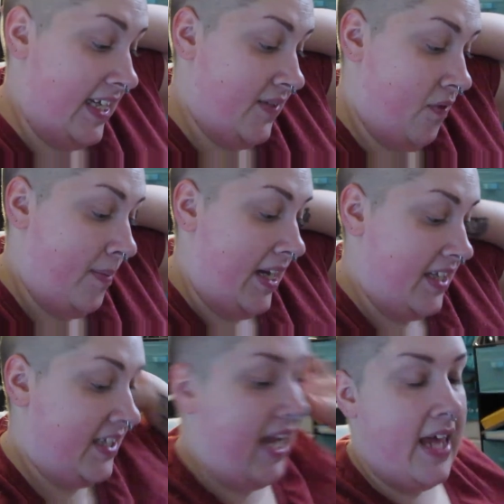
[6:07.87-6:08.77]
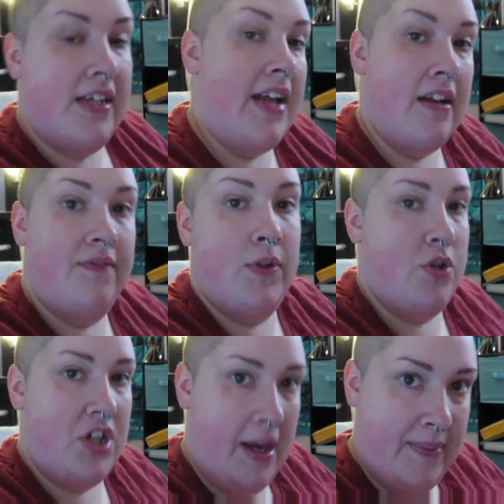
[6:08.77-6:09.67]
it is for me to scale it down in
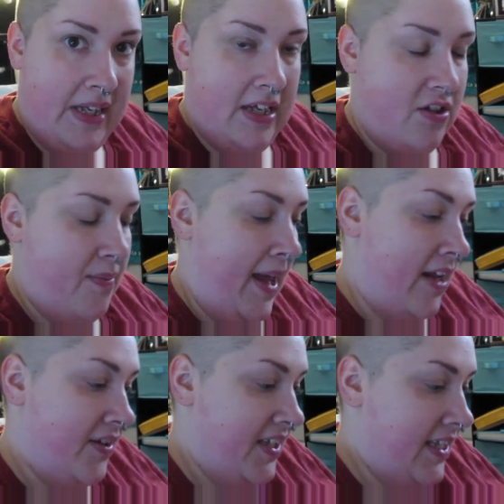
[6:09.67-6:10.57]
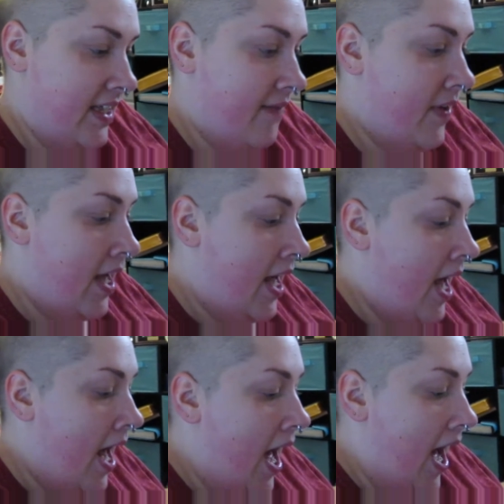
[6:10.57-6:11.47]
Photoshop and get to the panels and stuff,
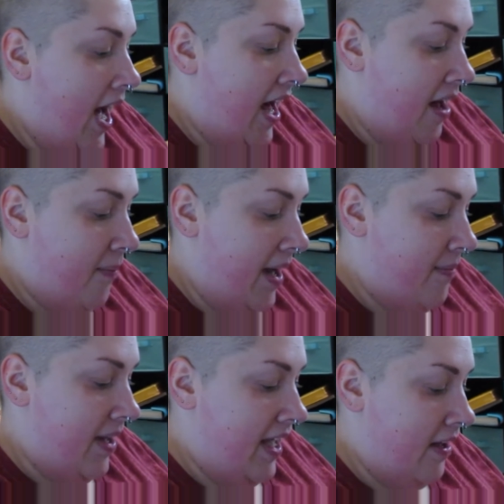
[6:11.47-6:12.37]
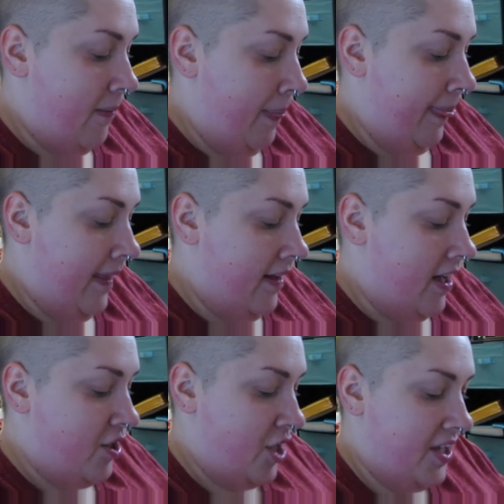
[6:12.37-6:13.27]
um, I might
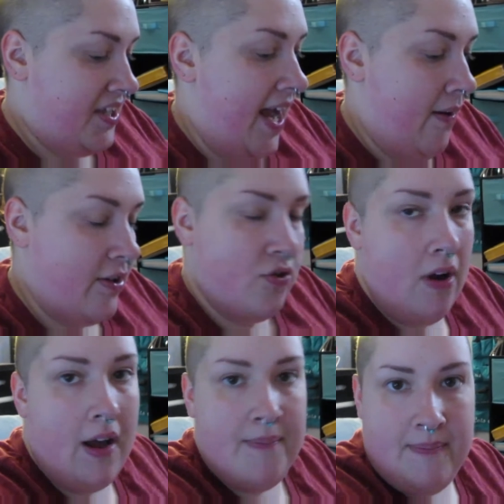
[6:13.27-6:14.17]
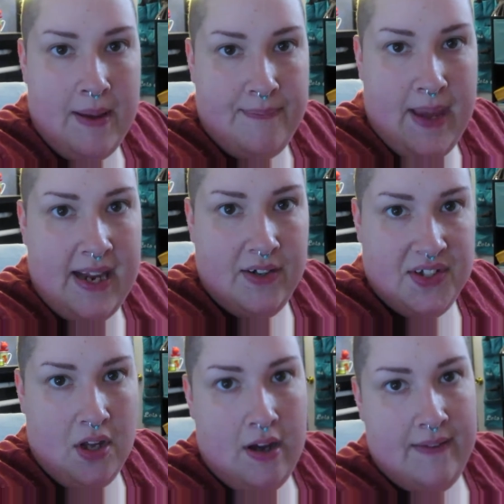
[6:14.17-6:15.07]
adjust how I draw my
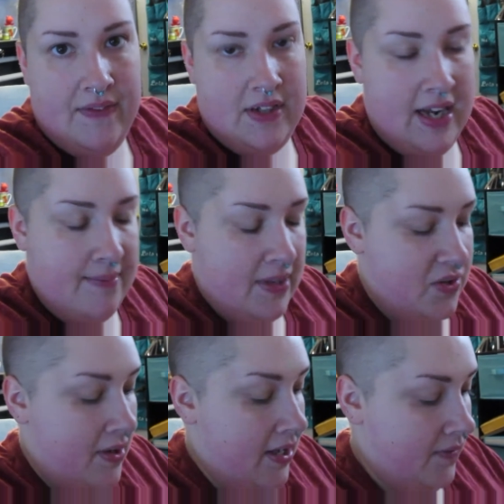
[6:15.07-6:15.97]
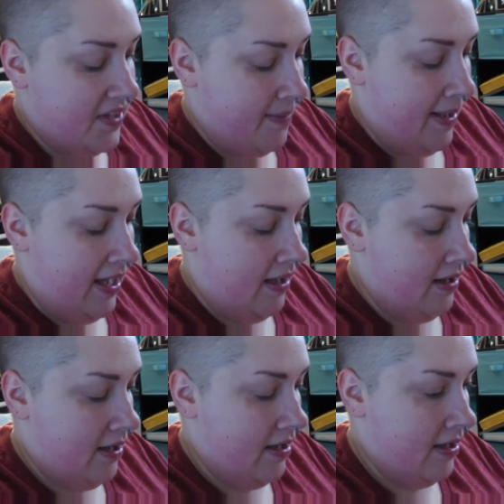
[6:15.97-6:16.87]
panels on the 9x12s. I
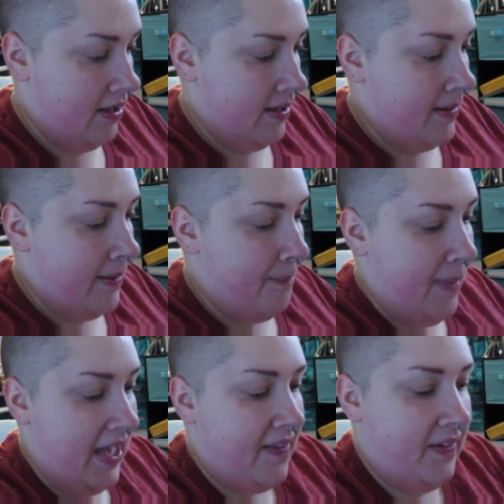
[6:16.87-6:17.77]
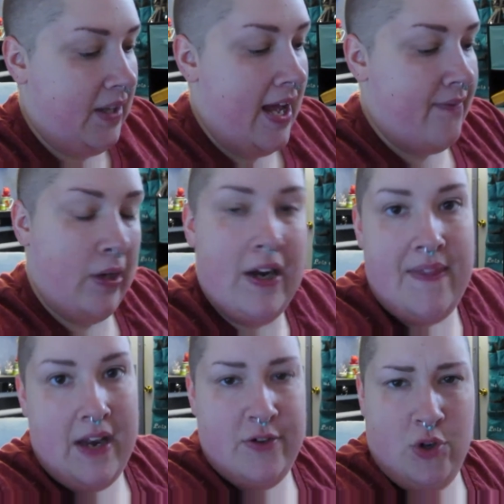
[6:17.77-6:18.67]
might make the live area
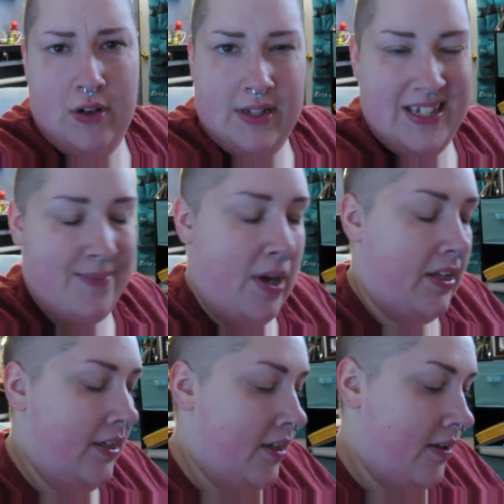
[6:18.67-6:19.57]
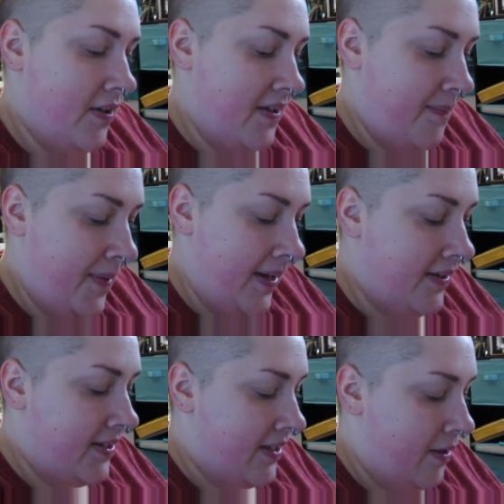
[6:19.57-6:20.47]
that I draw in smaller or
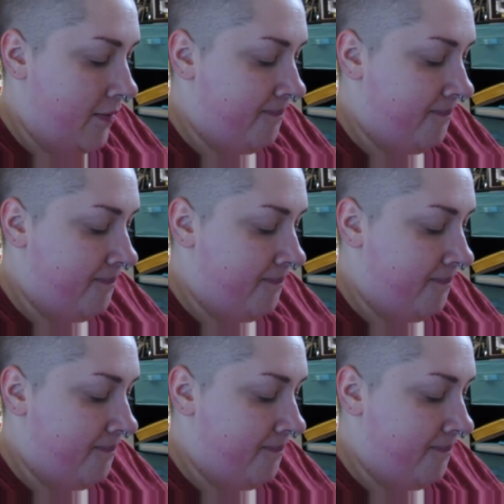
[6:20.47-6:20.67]
something, so.